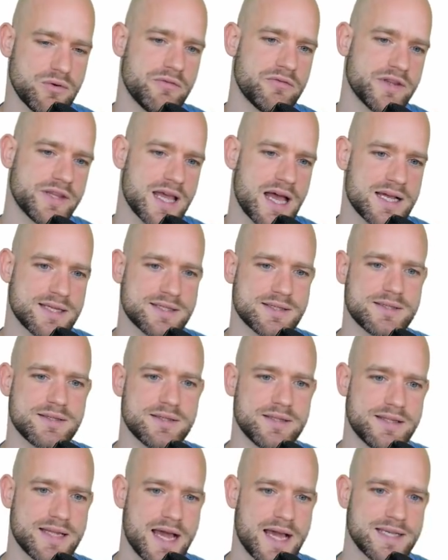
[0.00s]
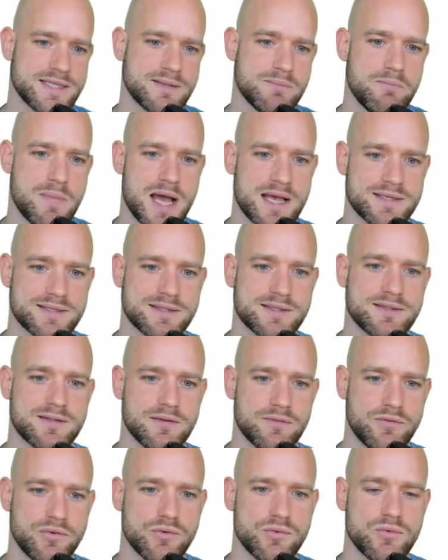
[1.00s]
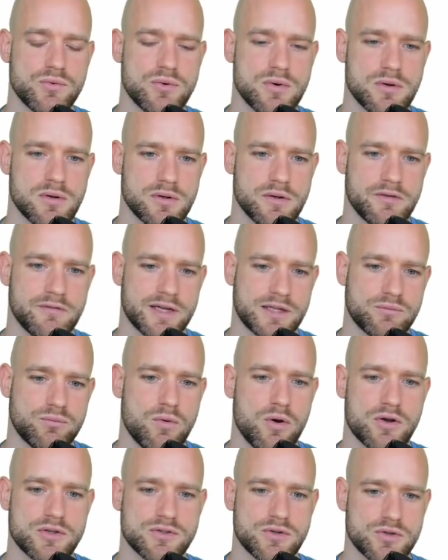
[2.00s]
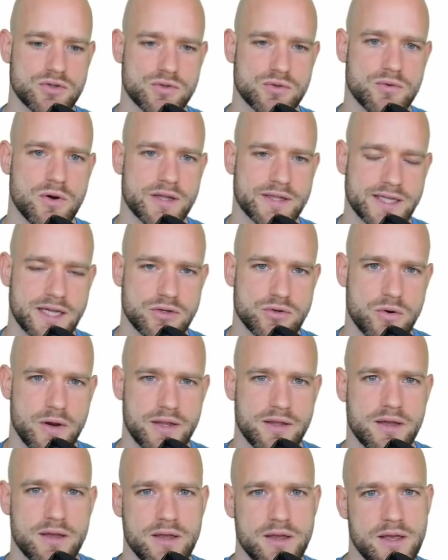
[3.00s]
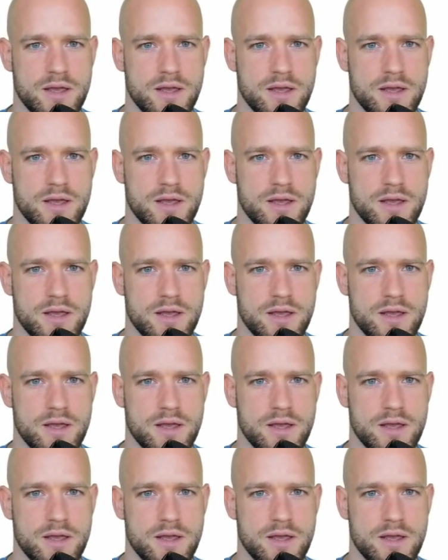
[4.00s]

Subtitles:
have a nice masked view that works also on Android,